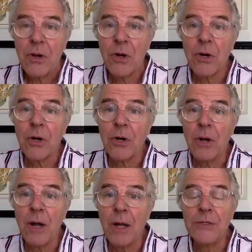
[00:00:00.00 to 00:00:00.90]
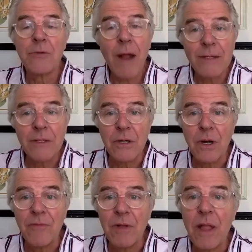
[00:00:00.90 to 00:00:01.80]
her director
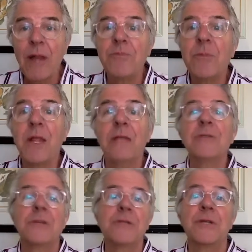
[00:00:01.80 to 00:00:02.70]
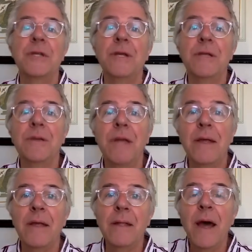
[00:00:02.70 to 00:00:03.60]
of a lot of plays that she did
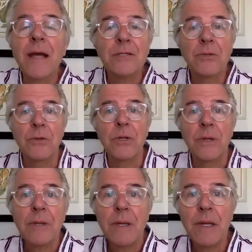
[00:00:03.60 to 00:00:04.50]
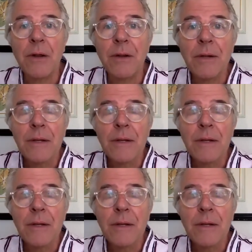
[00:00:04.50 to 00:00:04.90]
in high school here